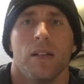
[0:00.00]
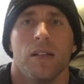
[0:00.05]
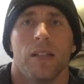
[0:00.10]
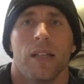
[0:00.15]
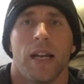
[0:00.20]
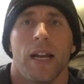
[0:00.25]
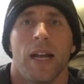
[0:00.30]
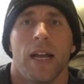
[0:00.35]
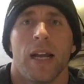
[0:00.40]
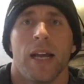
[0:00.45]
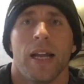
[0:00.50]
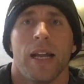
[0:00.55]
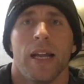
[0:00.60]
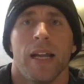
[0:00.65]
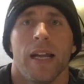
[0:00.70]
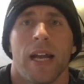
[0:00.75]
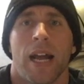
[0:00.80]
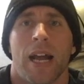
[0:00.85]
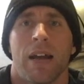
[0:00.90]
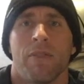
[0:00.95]
that
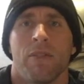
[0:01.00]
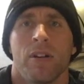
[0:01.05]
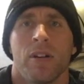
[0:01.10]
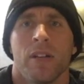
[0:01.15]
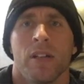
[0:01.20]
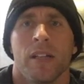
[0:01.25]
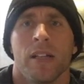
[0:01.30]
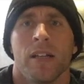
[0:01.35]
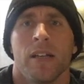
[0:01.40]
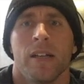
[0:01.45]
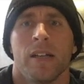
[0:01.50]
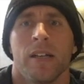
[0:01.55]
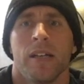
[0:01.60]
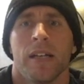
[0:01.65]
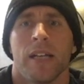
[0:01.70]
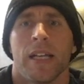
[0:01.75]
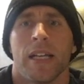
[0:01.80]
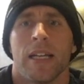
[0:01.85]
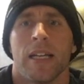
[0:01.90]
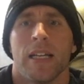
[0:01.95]
I have on
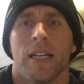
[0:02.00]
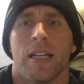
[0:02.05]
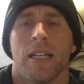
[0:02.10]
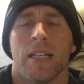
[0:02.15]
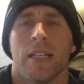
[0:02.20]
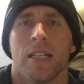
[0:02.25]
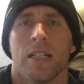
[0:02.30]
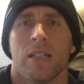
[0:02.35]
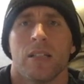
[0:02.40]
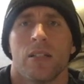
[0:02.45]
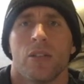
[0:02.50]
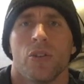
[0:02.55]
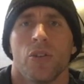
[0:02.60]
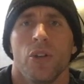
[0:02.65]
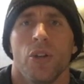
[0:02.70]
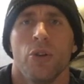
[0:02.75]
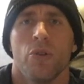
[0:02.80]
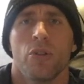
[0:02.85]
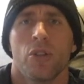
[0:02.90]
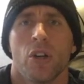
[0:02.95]
there is,
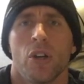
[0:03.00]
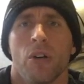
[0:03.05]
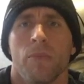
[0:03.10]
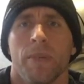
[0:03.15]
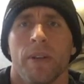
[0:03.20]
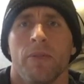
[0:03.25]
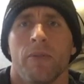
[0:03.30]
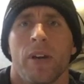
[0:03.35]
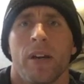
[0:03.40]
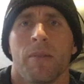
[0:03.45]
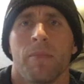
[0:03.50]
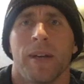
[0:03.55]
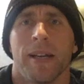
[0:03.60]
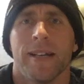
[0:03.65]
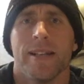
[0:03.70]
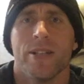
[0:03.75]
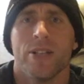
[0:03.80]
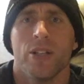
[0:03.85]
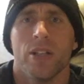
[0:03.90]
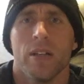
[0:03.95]
you saw me running my
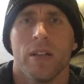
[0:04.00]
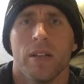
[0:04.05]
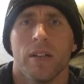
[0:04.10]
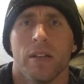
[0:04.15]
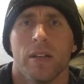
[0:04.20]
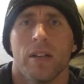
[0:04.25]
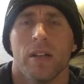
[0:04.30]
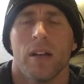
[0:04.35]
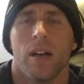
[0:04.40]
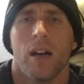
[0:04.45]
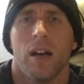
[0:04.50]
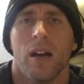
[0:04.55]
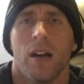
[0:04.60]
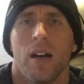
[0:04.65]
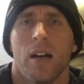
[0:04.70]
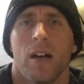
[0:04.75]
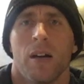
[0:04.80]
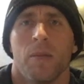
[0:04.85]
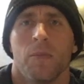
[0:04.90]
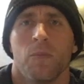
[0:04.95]
engine,
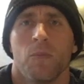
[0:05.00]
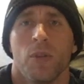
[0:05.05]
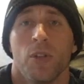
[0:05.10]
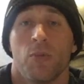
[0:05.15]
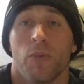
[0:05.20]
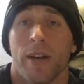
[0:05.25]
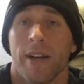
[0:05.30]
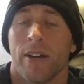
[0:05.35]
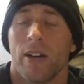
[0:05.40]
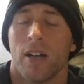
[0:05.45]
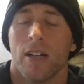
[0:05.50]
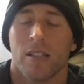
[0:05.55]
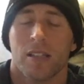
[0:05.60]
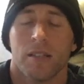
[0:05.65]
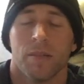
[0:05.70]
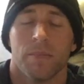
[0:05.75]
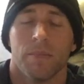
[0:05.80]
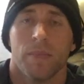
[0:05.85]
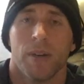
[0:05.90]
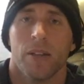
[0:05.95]
which ran
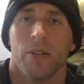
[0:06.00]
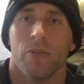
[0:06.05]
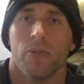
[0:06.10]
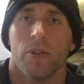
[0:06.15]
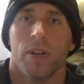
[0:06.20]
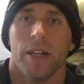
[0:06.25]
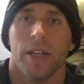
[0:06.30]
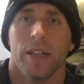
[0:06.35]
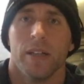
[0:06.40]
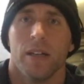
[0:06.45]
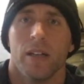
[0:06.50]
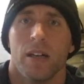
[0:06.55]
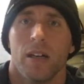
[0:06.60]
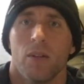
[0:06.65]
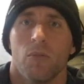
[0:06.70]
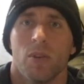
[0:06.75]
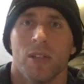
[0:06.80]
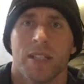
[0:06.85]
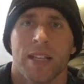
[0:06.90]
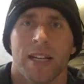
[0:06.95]
awesome, by the way.
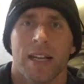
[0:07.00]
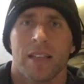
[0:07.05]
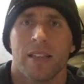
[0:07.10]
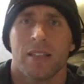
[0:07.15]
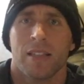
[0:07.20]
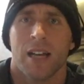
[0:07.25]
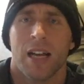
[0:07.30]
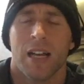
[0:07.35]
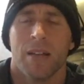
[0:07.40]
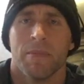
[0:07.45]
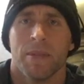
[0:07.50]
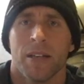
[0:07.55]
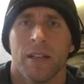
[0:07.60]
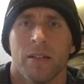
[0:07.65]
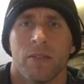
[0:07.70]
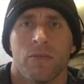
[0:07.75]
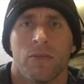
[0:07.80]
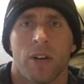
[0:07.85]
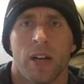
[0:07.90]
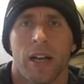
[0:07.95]
Once I got the
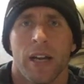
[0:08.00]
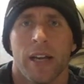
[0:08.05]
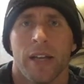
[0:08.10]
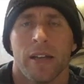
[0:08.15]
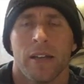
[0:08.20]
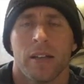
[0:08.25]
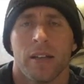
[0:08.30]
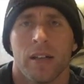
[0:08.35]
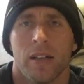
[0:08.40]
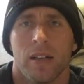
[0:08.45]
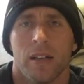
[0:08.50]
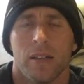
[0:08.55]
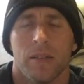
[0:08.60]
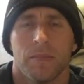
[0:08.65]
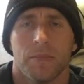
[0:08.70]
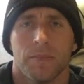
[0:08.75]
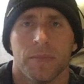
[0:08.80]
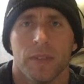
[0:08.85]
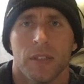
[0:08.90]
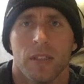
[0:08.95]
timing right,
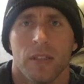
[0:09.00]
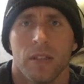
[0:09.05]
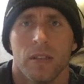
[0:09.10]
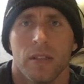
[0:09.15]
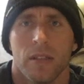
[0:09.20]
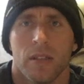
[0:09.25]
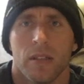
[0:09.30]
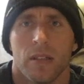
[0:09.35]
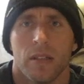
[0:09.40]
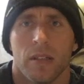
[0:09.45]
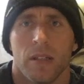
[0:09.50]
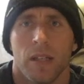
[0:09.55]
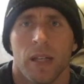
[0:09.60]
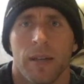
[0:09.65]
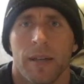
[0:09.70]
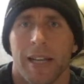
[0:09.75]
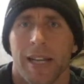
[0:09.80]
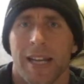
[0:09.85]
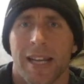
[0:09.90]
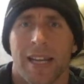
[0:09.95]

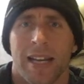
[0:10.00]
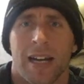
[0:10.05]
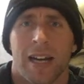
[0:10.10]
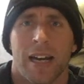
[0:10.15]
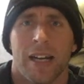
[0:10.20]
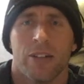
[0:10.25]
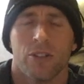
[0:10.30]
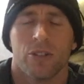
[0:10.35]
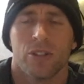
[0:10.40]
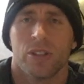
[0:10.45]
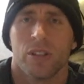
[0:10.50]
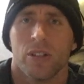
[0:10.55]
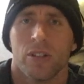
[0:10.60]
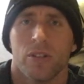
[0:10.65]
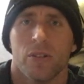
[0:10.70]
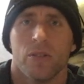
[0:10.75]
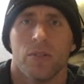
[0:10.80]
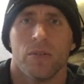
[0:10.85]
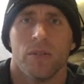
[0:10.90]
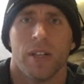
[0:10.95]
it idles
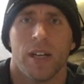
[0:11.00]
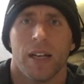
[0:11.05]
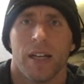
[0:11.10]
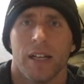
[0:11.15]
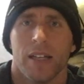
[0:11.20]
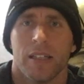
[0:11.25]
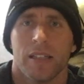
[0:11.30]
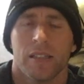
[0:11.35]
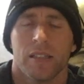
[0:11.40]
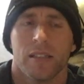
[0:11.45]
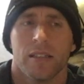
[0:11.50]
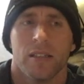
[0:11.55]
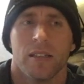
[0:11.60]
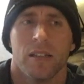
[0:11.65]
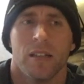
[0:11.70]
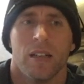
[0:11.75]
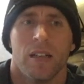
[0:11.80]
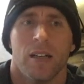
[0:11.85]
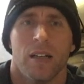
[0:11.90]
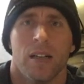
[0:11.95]
so nice.
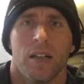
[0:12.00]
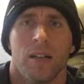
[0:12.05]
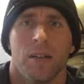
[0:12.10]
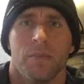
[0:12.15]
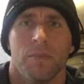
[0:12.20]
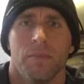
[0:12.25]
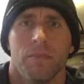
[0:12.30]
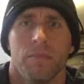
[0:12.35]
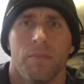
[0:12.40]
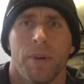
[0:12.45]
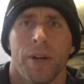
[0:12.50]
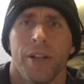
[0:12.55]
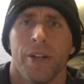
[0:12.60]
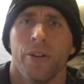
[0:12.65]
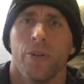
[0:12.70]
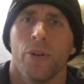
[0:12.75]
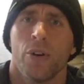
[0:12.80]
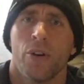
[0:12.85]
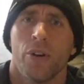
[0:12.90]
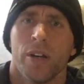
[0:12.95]
But
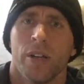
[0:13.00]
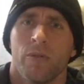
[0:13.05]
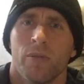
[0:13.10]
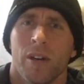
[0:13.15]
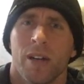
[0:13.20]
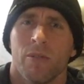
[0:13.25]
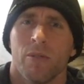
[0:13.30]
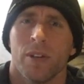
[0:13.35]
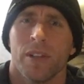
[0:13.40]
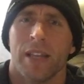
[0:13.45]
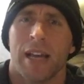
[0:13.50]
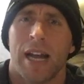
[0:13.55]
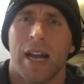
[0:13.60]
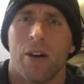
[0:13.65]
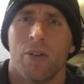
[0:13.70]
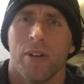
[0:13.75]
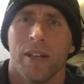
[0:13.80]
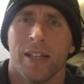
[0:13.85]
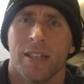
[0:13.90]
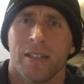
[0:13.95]
you heard it running
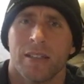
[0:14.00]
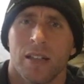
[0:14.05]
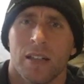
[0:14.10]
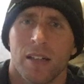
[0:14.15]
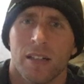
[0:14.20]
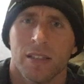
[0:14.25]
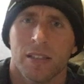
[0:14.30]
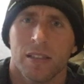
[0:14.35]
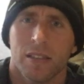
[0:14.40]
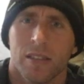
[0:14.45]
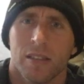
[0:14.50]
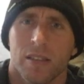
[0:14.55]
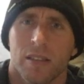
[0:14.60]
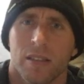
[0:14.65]
without exhaust.